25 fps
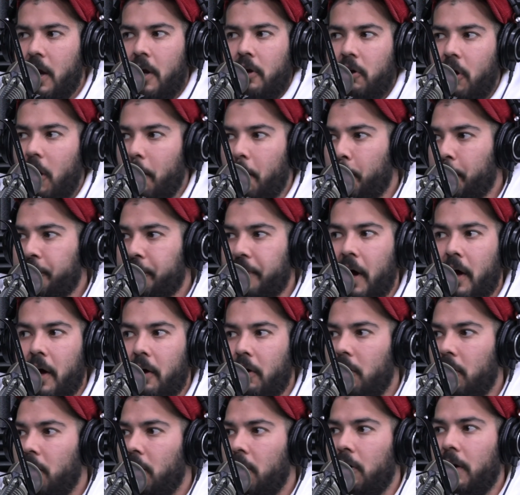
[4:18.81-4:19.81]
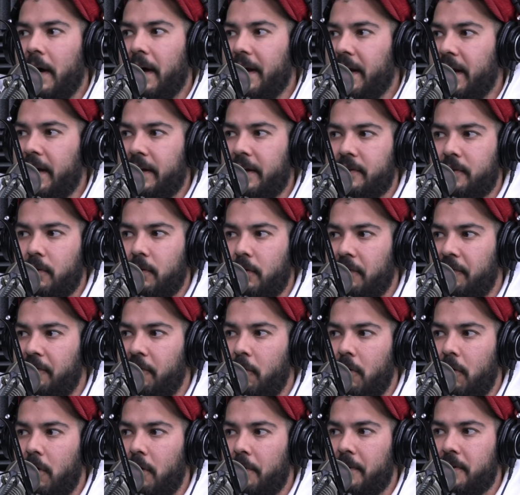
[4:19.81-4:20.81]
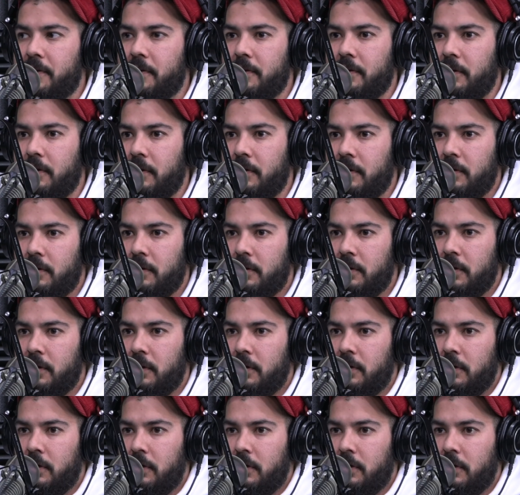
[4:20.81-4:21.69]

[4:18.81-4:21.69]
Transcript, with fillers: carpal tunnel had any sort of forearm. I issue. wish I'd have known that.